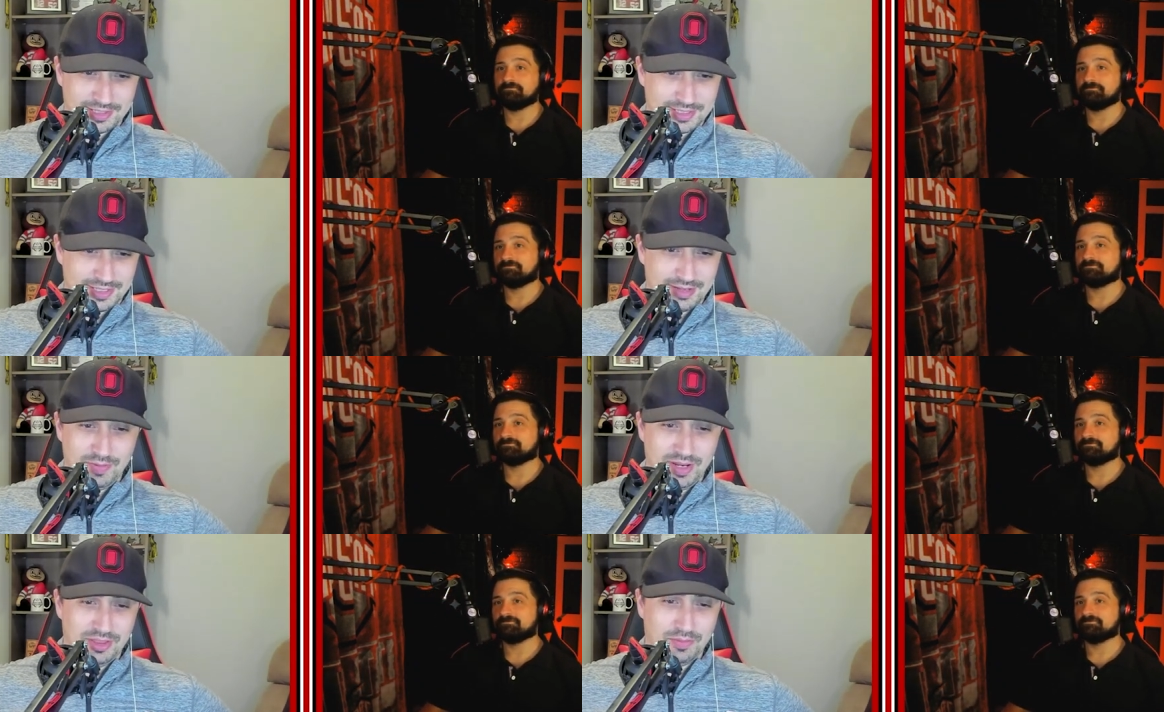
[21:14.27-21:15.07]
Speaker 1: sense.
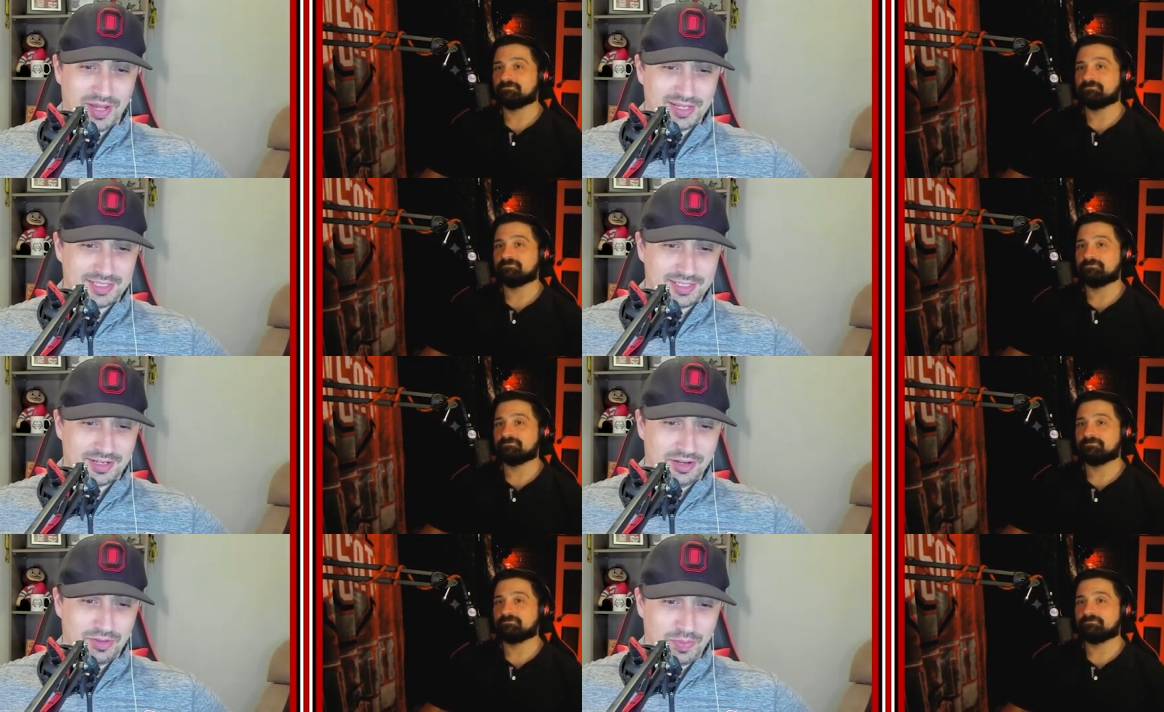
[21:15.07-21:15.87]
Give me the
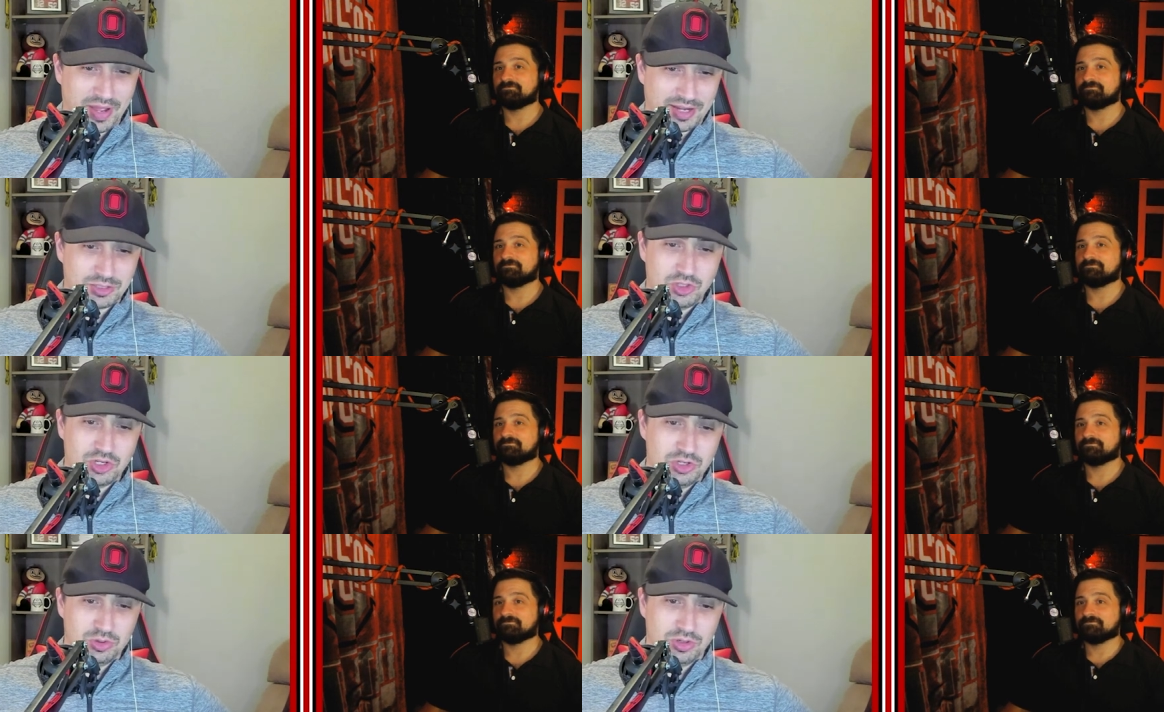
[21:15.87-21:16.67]
best of the pack
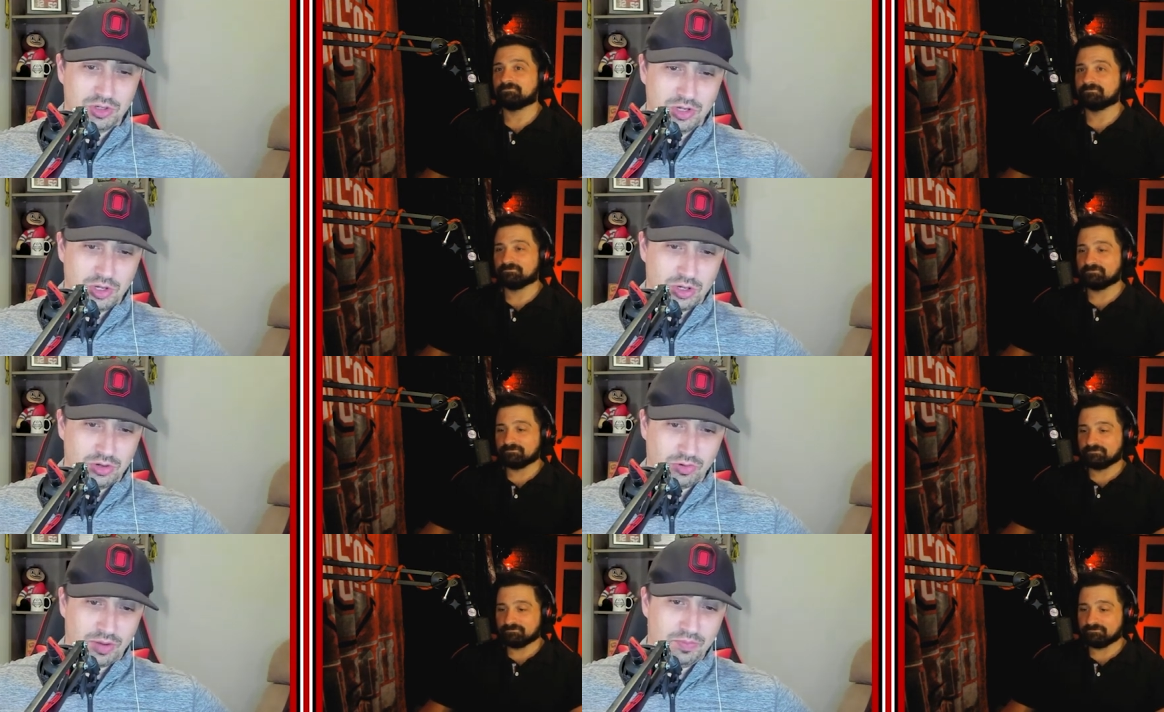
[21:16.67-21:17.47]
two
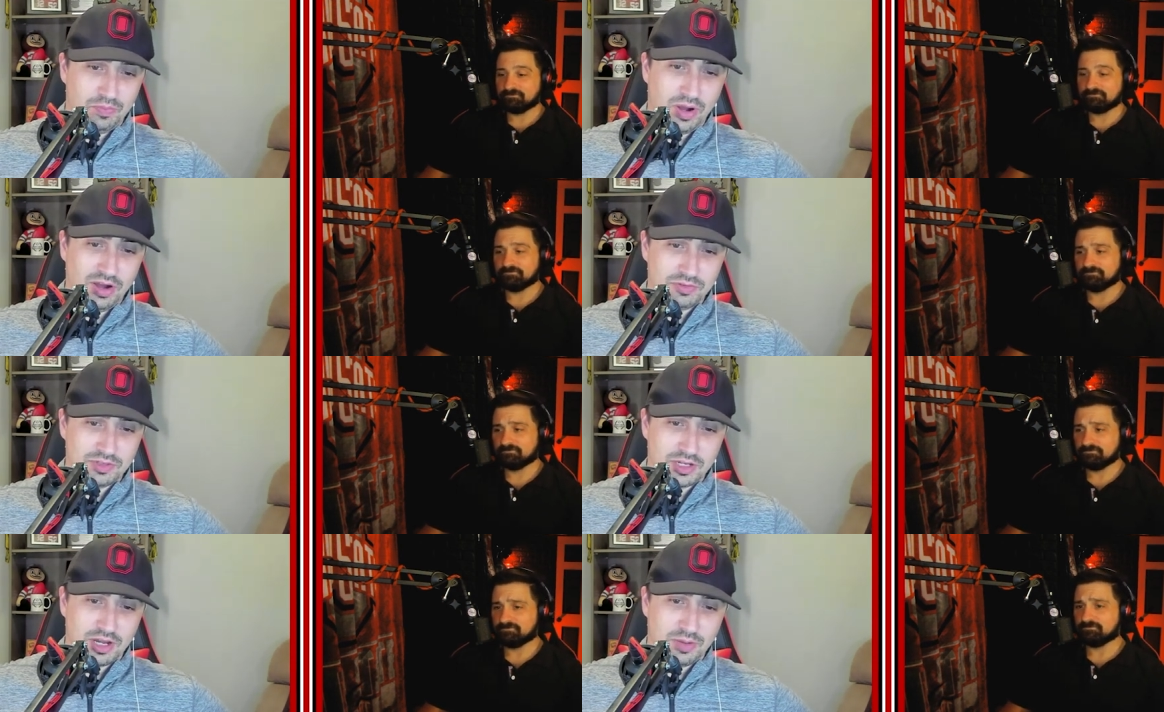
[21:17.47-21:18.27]
over a
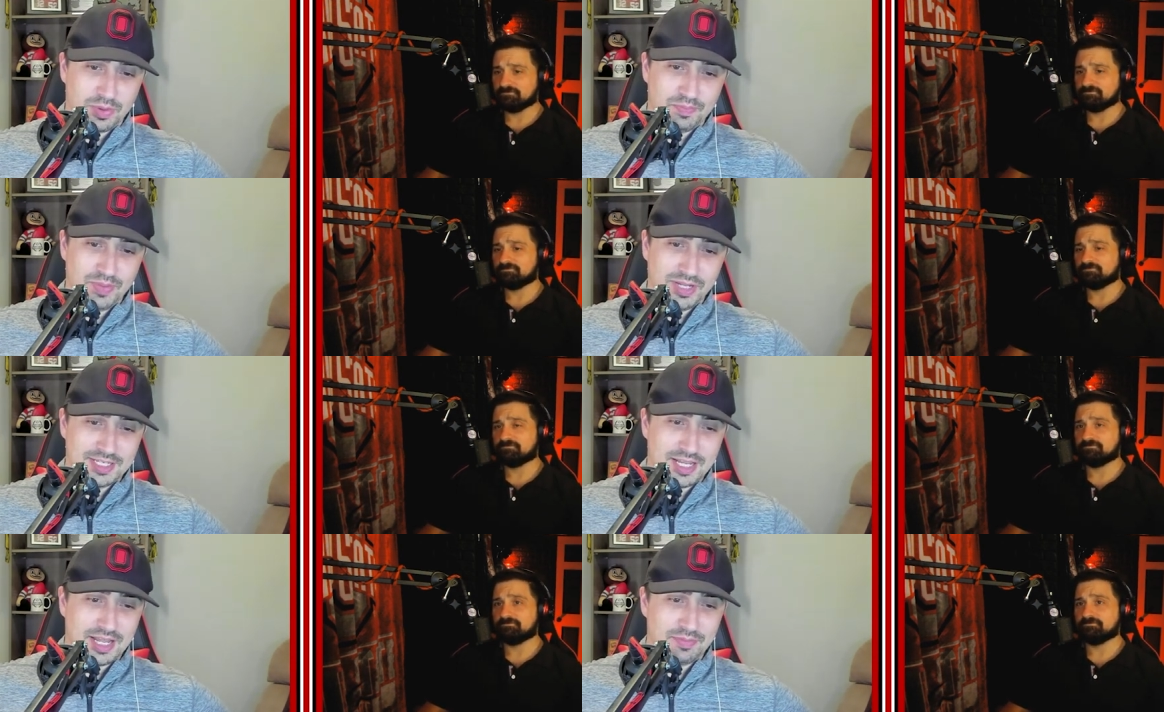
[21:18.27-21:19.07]
puffed up
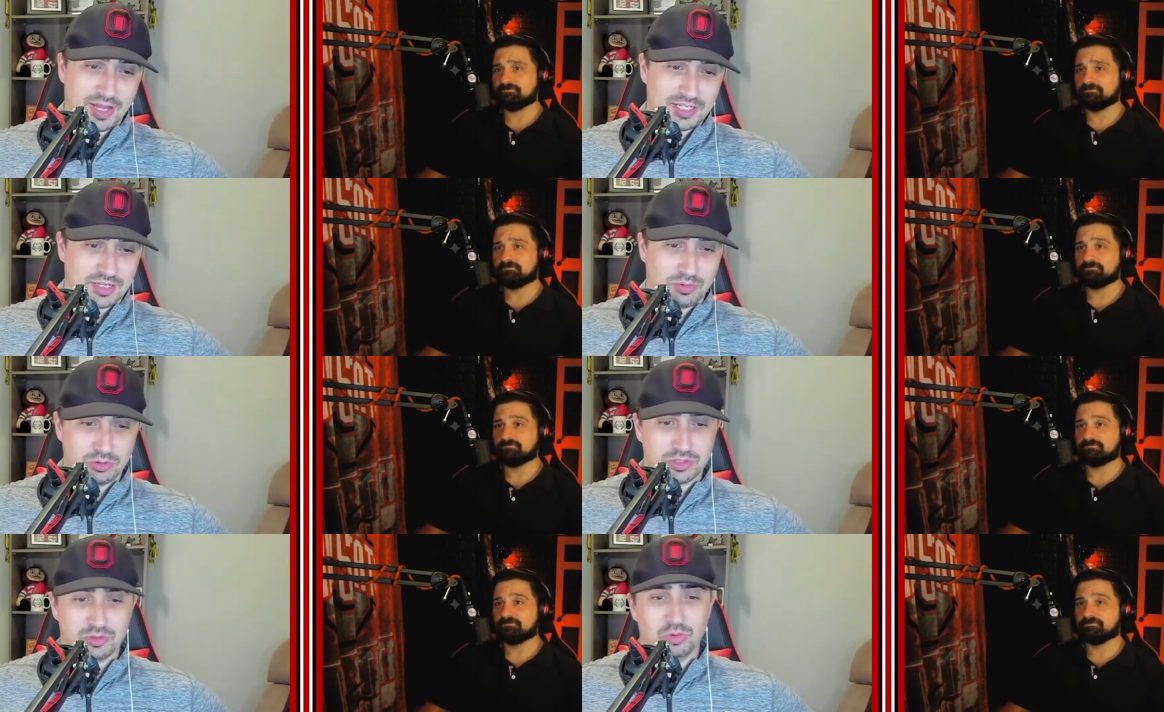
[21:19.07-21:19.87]
Big Ten
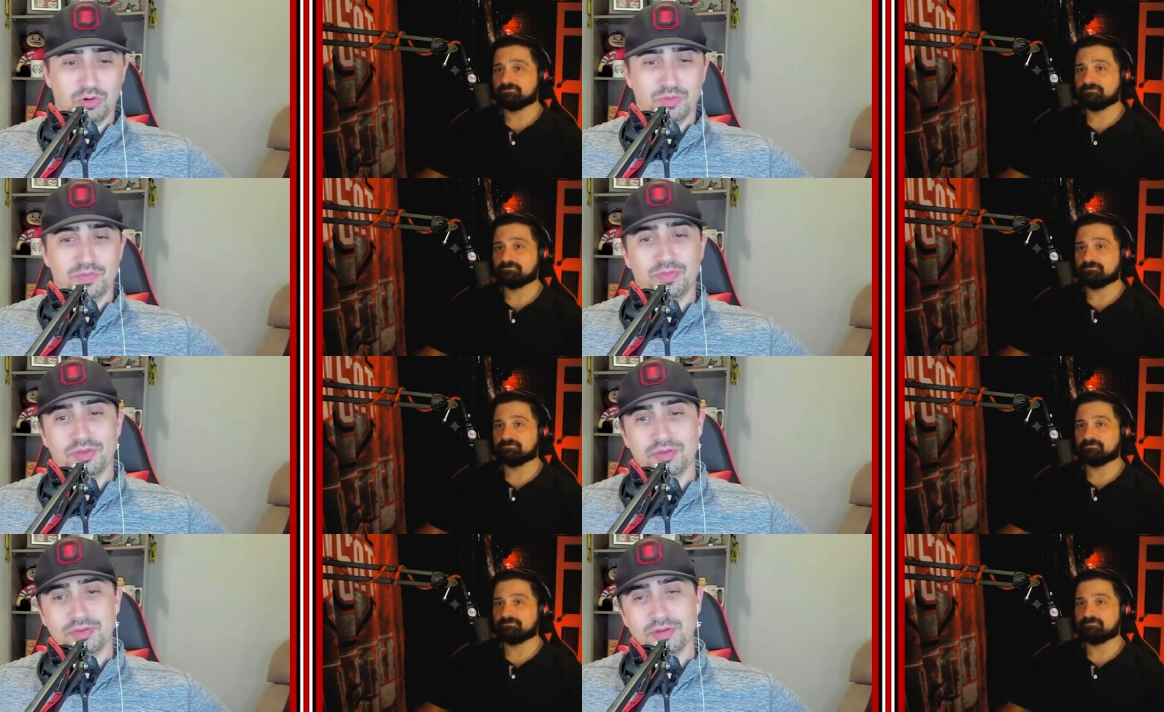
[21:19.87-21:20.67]
basketball school.
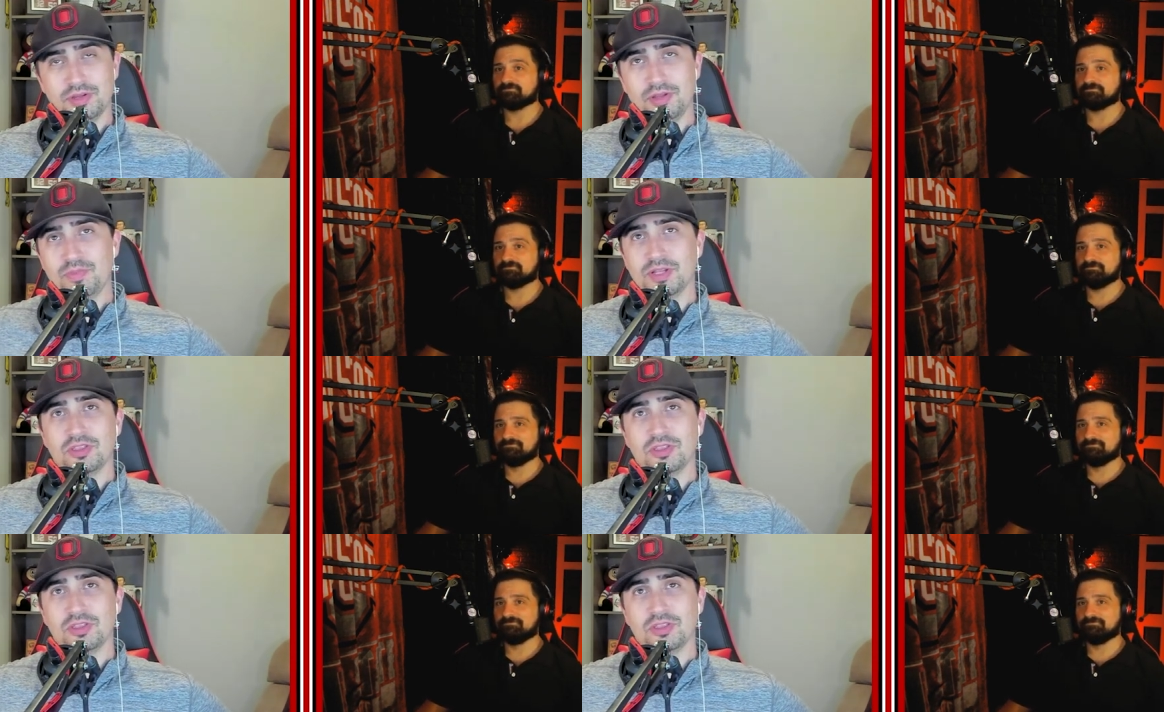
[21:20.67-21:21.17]
He